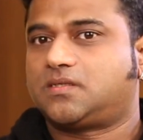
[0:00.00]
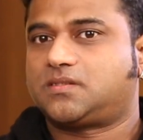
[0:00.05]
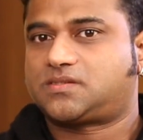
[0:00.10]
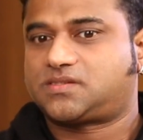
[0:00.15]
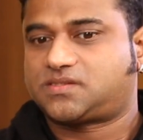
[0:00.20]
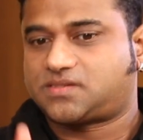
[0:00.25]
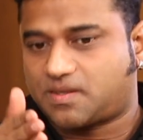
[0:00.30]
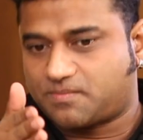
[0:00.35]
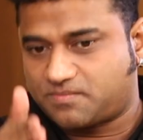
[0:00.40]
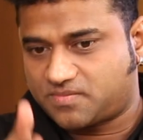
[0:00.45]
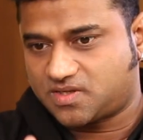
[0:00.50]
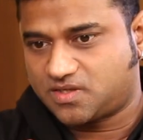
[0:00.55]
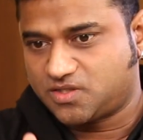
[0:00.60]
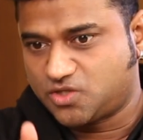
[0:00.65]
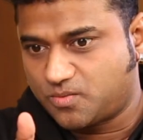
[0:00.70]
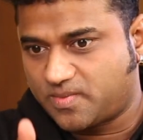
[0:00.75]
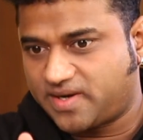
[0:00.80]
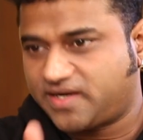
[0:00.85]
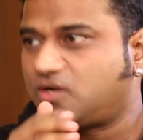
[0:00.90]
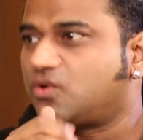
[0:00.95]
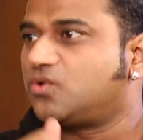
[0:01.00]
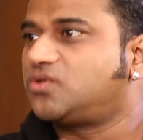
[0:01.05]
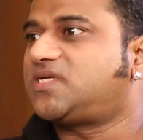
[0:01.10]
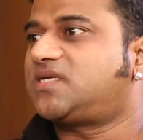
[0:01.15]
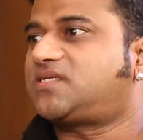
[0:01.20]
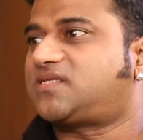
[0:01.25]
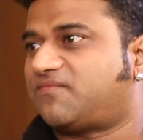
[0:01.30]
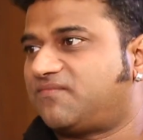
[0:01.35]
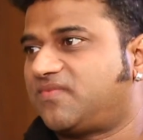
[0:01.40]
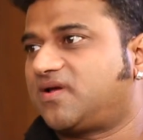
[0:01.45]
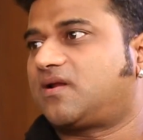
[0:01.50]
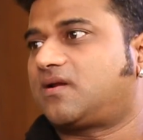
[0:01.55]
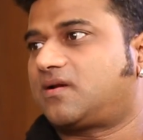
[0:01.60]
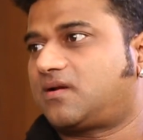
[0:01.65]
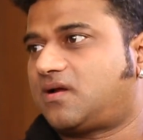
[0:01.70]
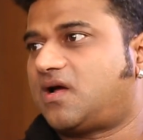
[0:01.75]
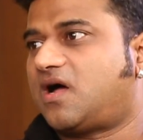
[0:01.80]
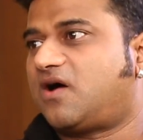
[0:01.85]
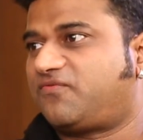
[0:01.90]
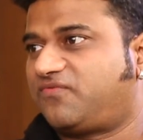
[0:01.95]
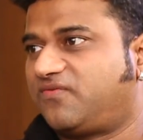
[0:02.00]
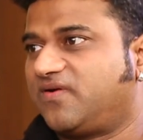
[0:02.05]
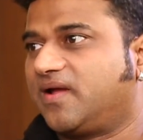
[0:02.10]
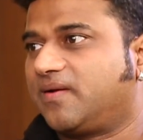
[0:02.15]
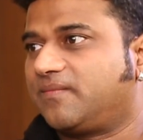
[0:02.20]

So you might lose it somewhere halfway.